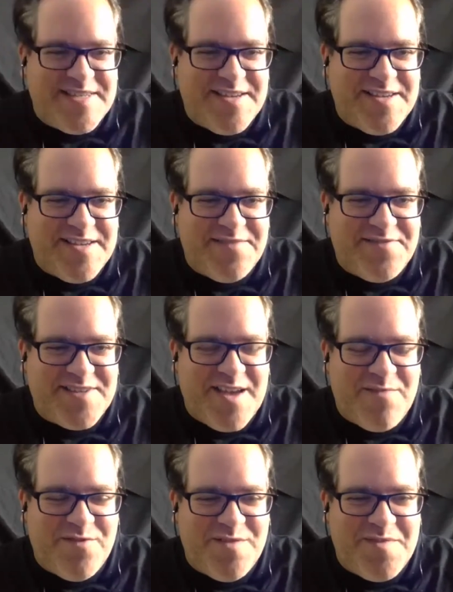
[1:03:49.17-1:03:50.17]
us every
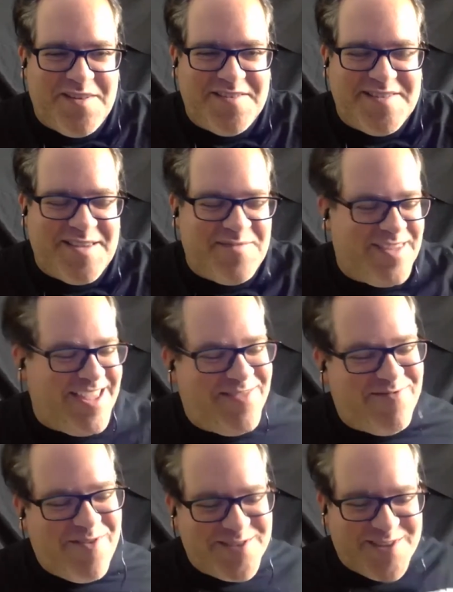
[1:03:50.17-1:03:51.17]
time we're in the middle of something and
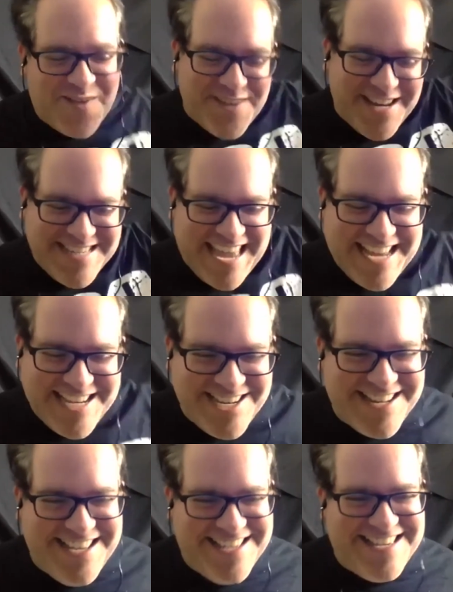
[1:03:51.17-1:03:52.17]
throw us off in a
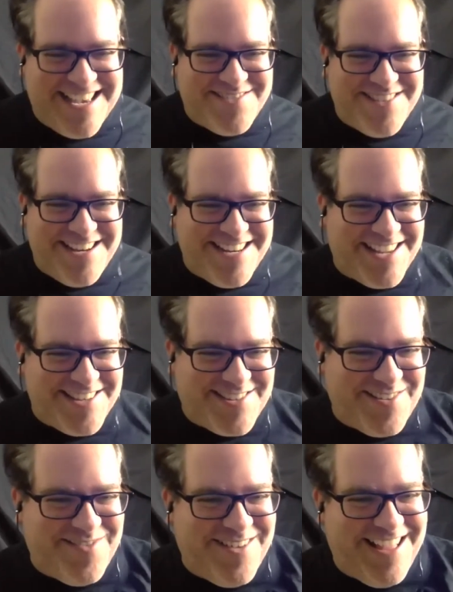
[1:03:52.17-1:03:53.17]
tangent, because that's what he does
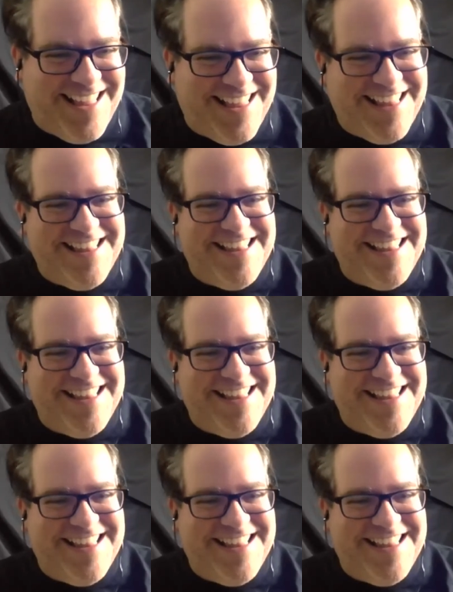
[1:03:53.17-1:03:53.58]
so well.